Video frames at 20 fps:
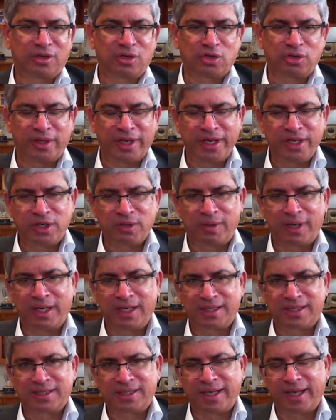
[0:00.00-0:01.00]
trying to
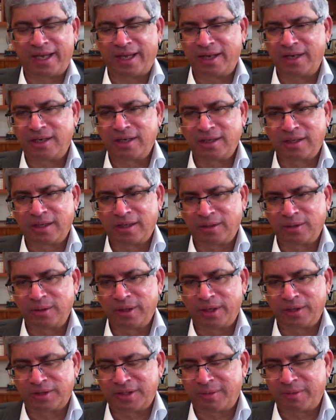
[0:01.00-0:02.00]
understand,
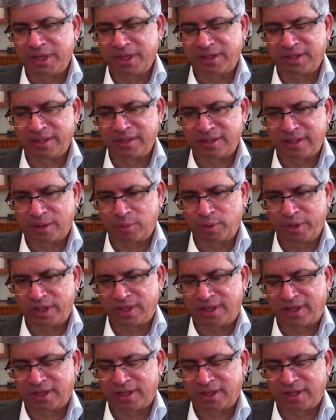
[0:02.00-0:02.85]
some of the things that we